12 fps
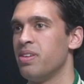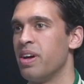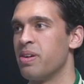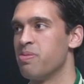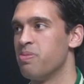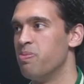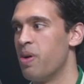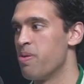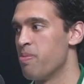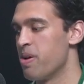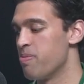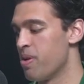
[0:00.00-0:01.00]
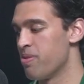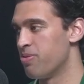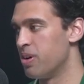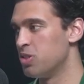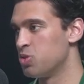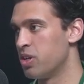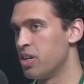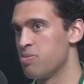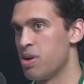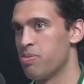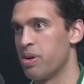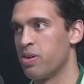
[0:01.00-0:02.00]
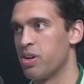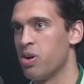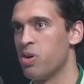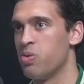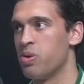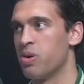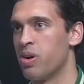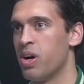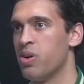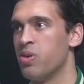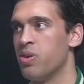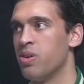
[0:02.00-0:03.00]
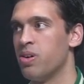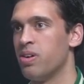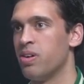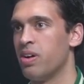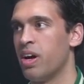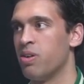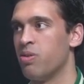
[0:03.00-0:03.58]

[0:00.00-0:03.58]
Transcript: like my, my, my friends were hitting me up like, yo, we were out at a